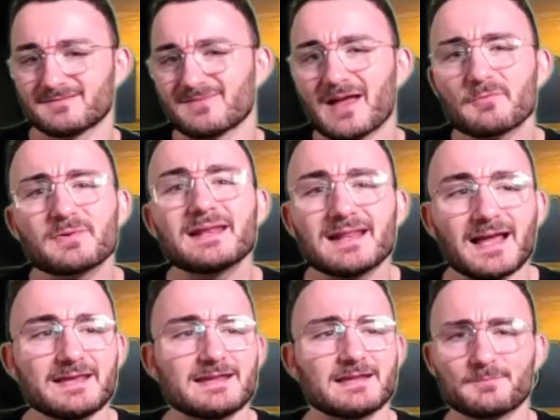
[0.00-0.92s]
I really
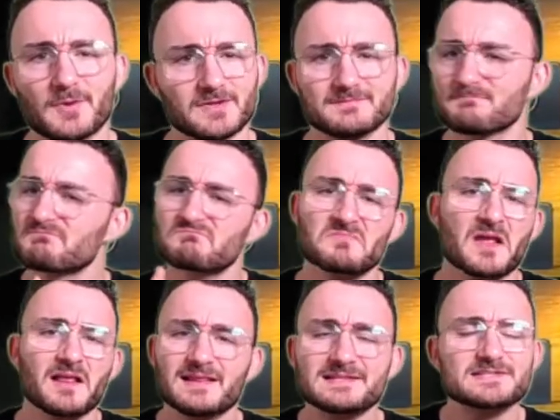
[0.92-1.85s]
like it. But
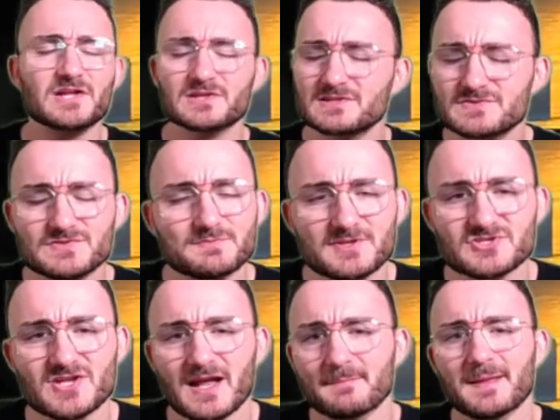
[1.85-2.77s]
let's not lose too much
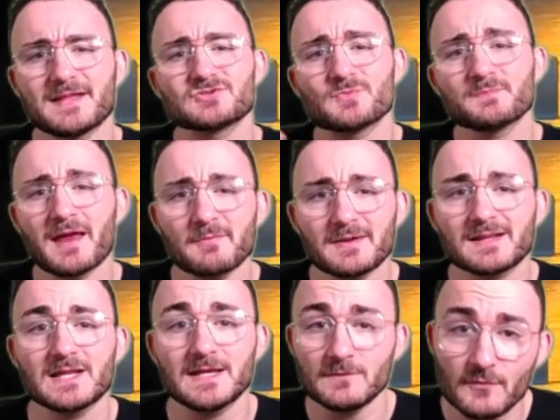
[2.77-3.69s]
time and jump
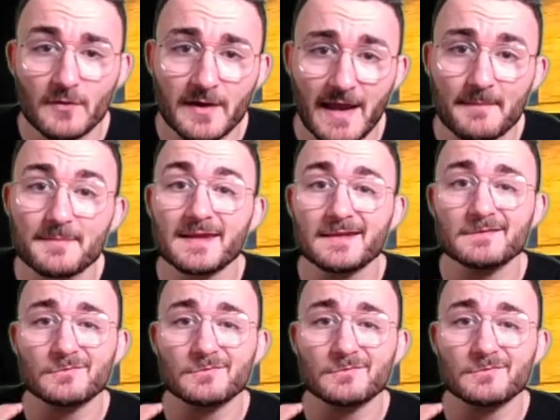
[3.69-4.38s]
directly into the game in